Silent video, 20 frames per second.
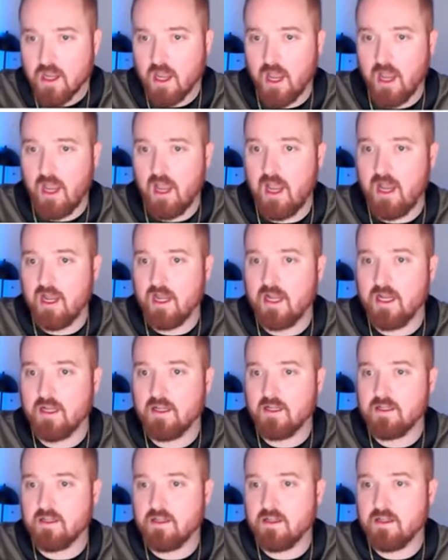
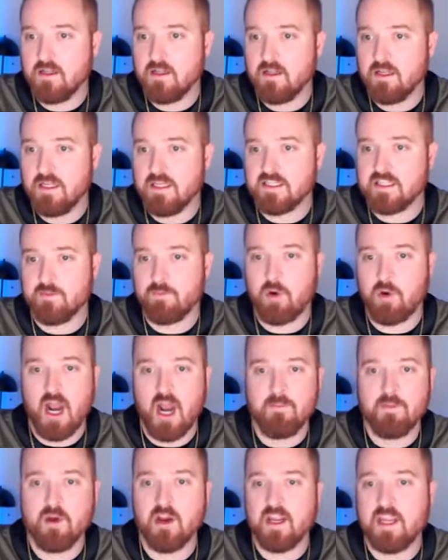Uh, is the
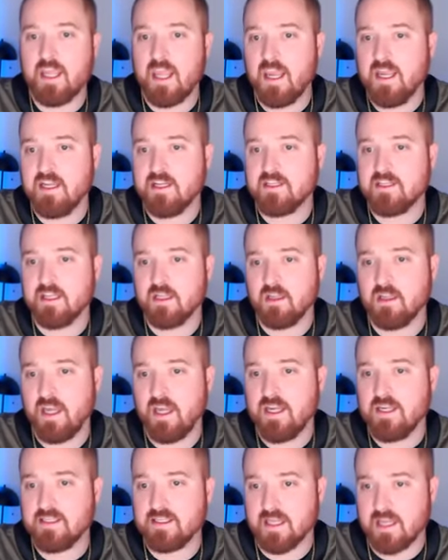primary case that
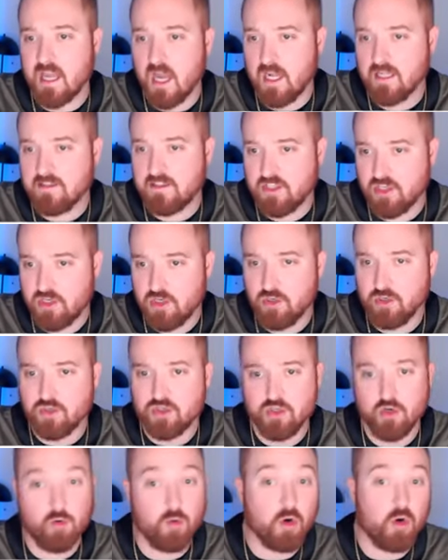lays the
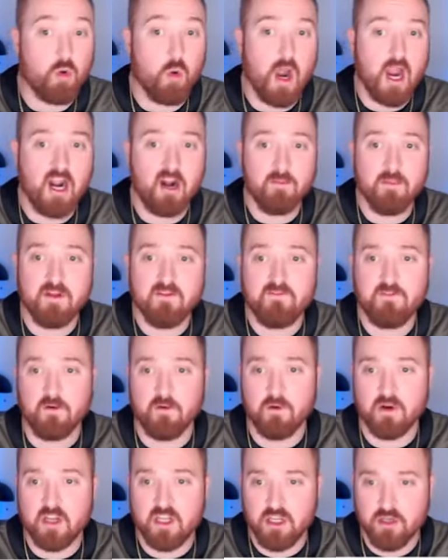constitutional requirement for
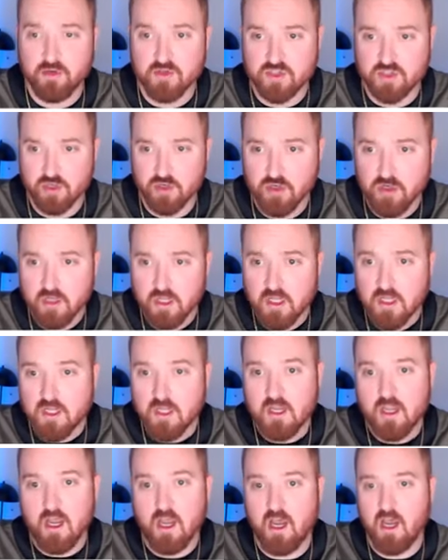recusal
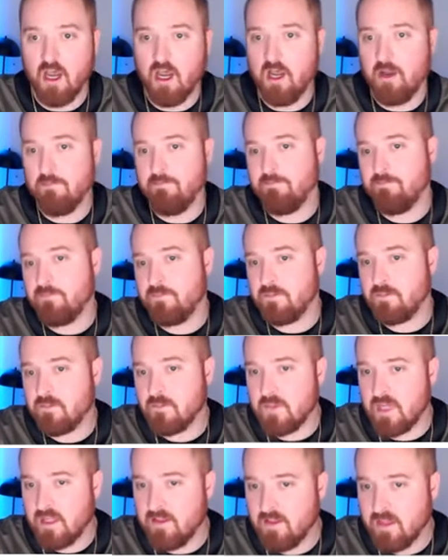um,
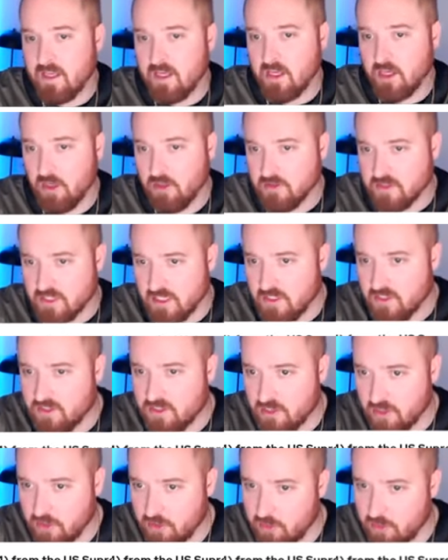and then goes
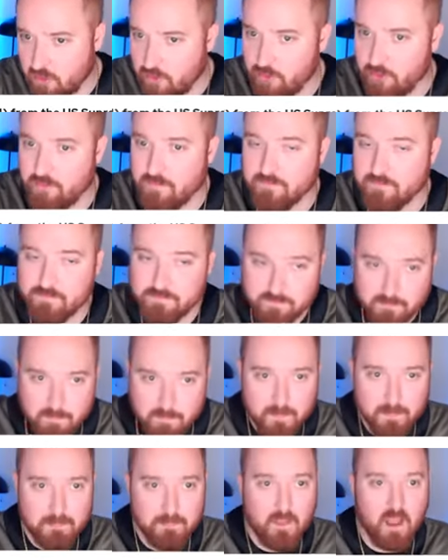into
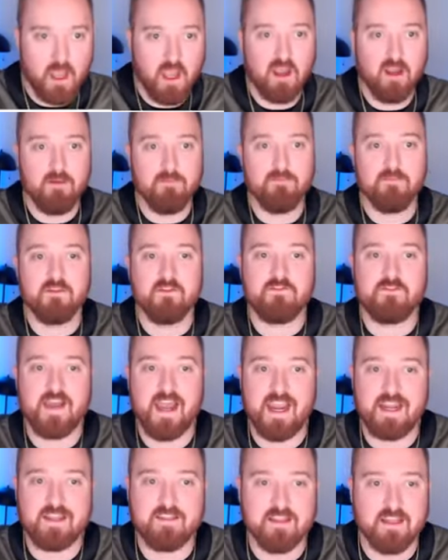um, the
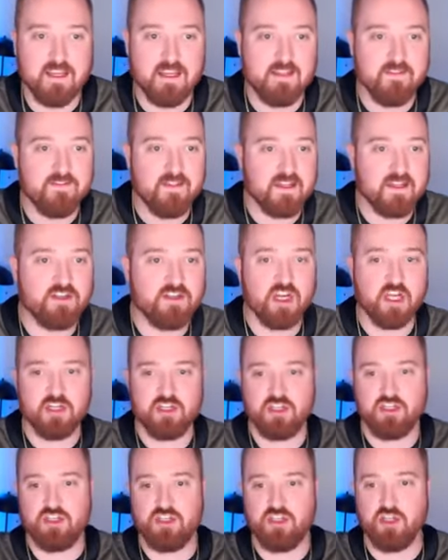fact that
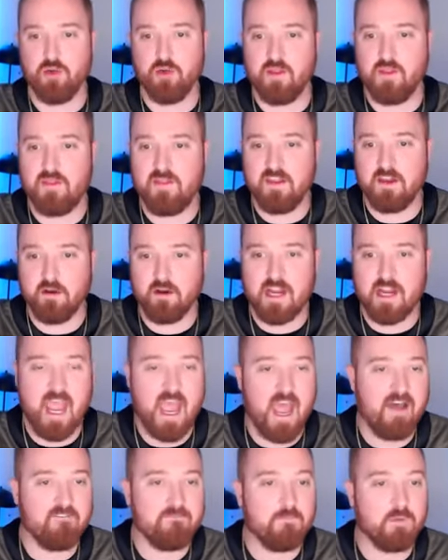judges do in theory
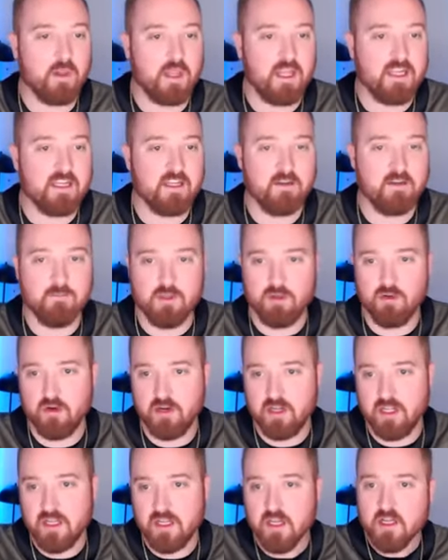have blanket
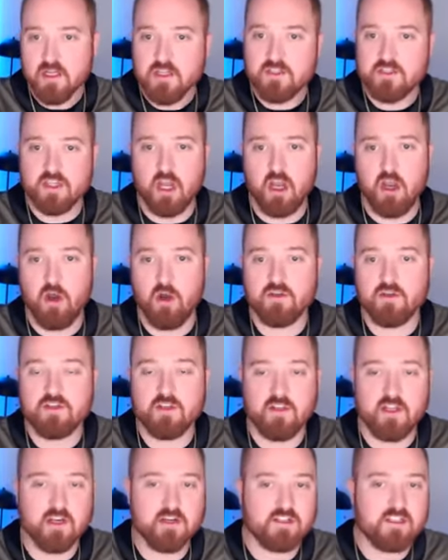immunity. So so
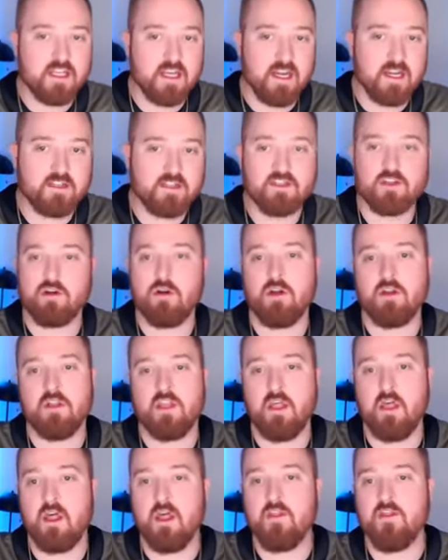there's the answer on
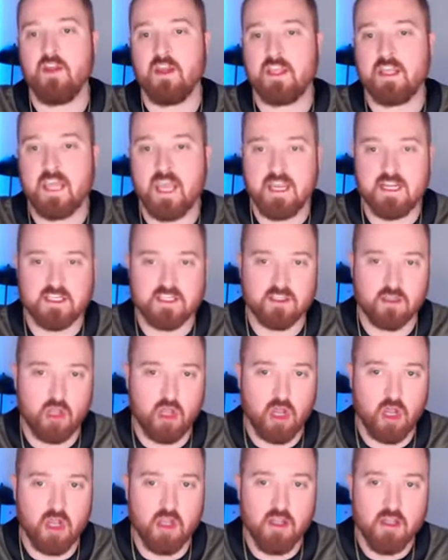the the case
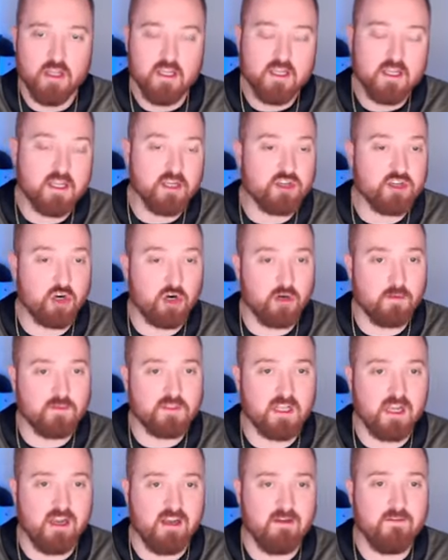law in terms
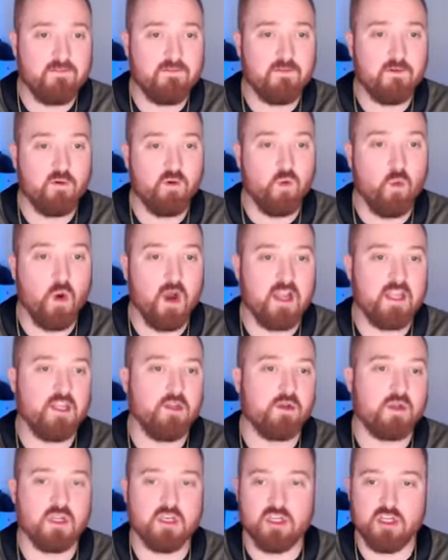of what you
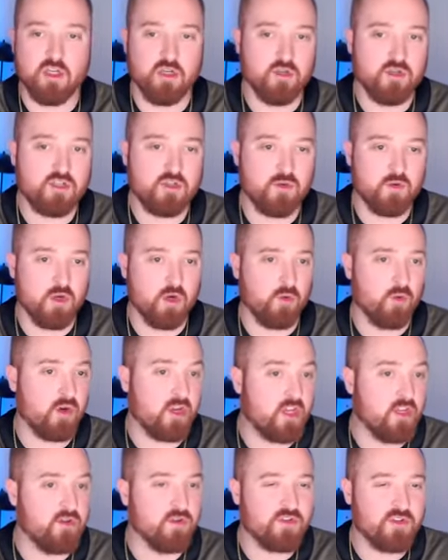can use for your
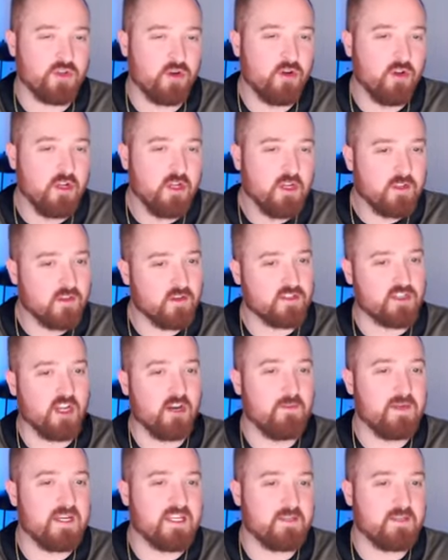recusal. There's going to
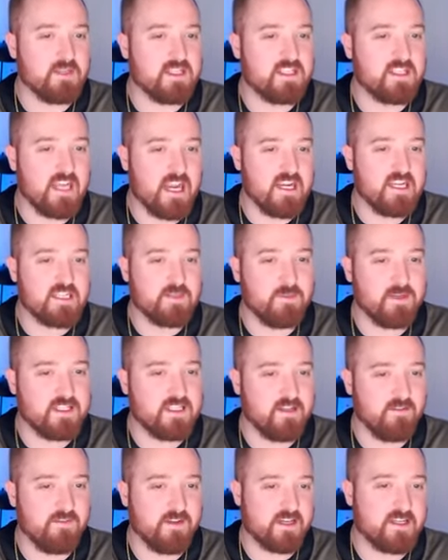be some state
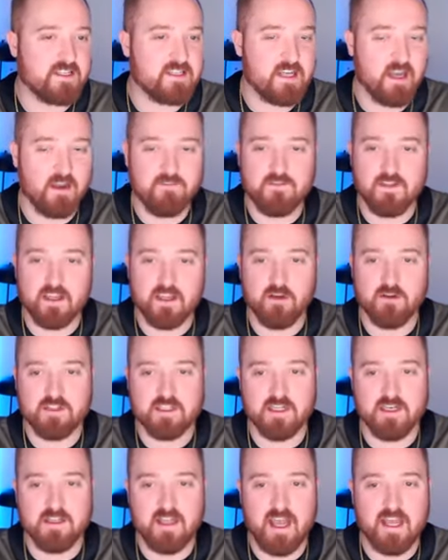specific stuff that goes
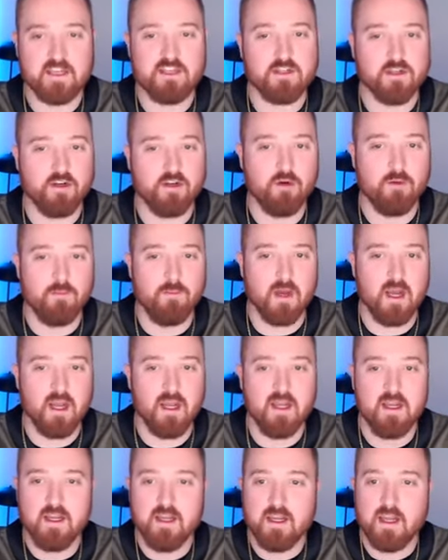into that too, but
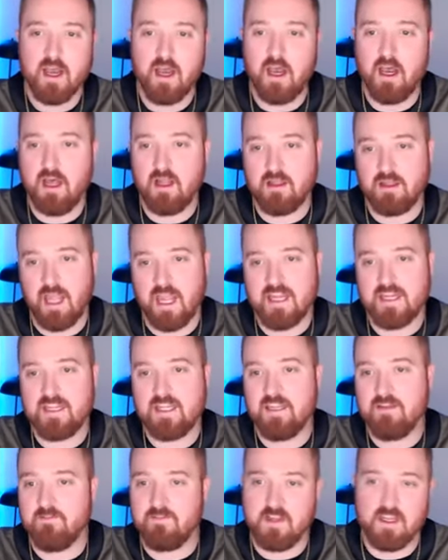uh,
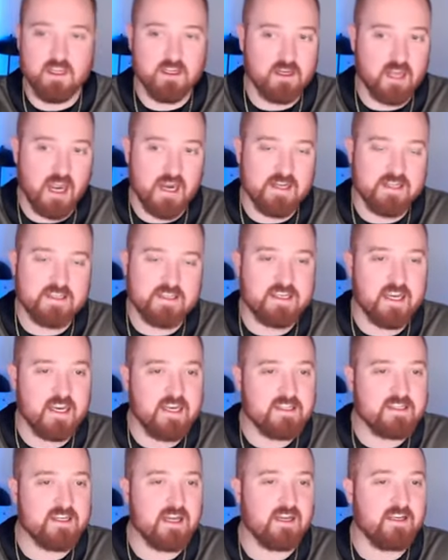Liteky v. United
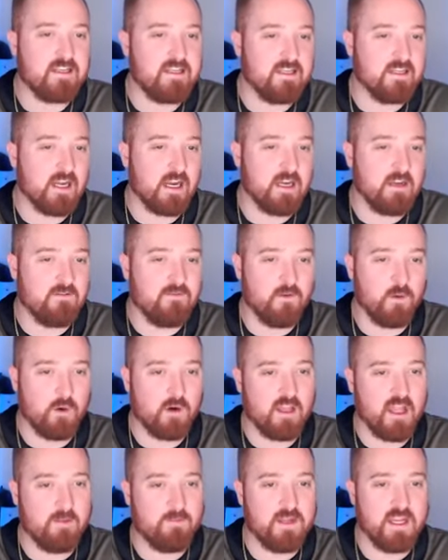States 1994,
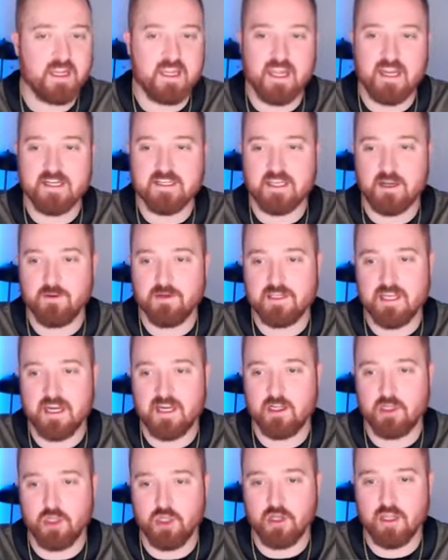that'd be a case I would take
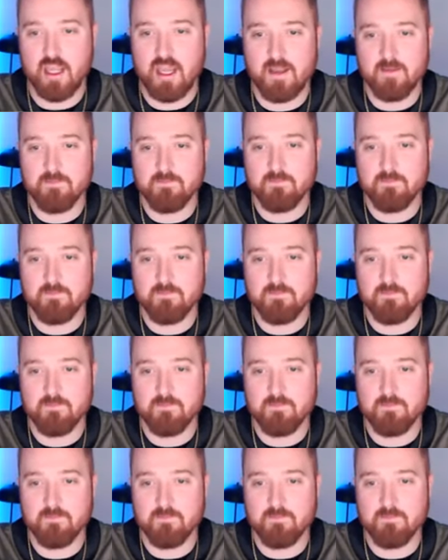a look at.